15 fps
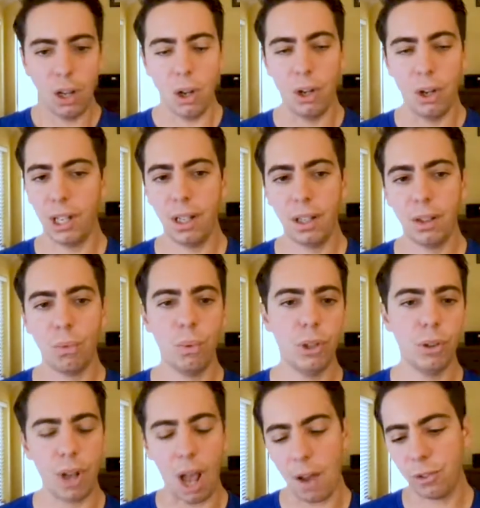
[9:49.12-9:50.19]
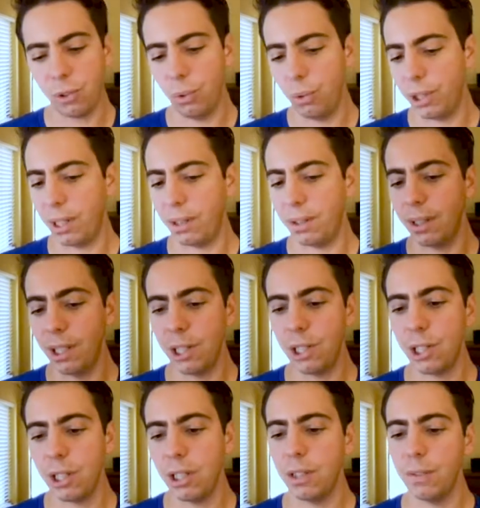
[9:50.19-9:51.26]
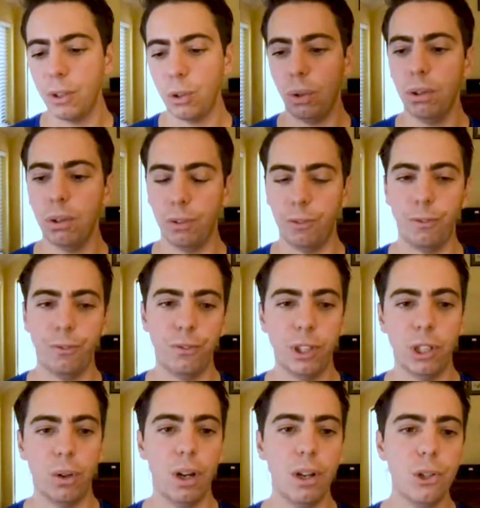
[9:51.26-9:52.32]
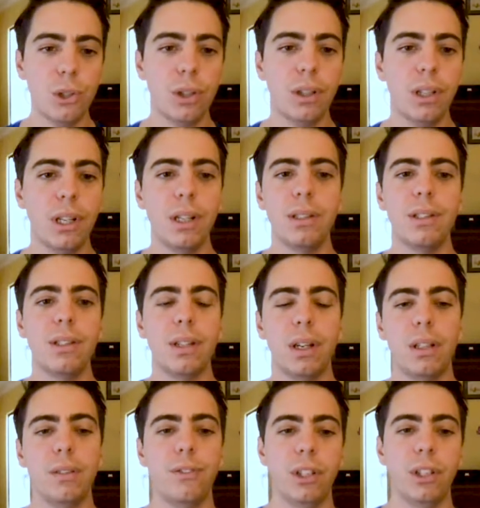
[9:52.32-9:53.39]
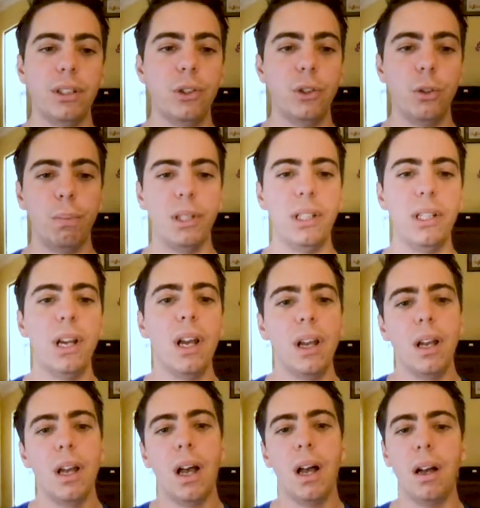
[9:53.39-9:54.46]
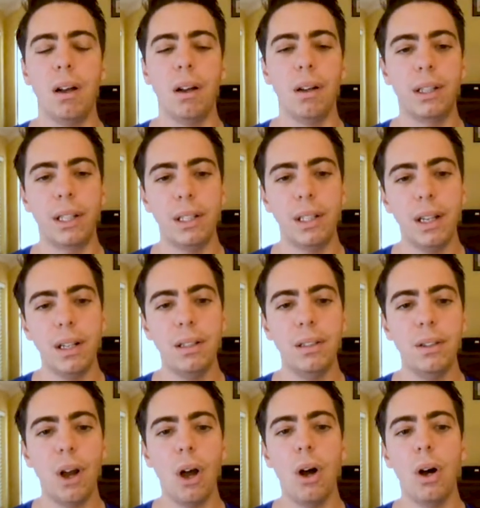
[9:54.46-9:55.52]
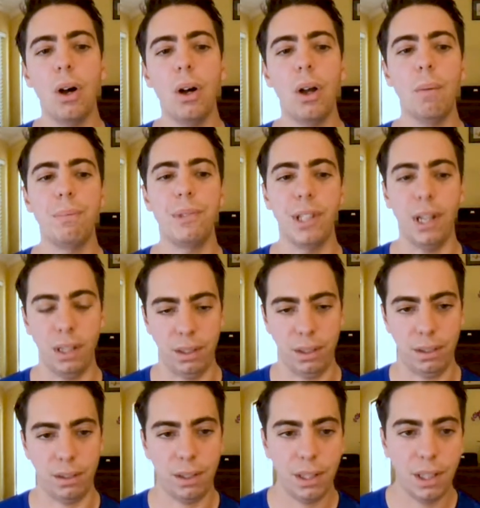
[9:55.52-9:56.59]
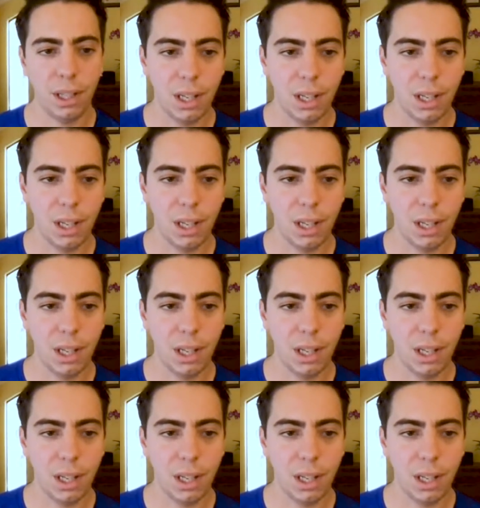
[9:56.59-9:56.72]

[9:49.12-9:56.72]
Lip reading: again, we don't have to look at each individual configuration and decide if they need to be created or updated.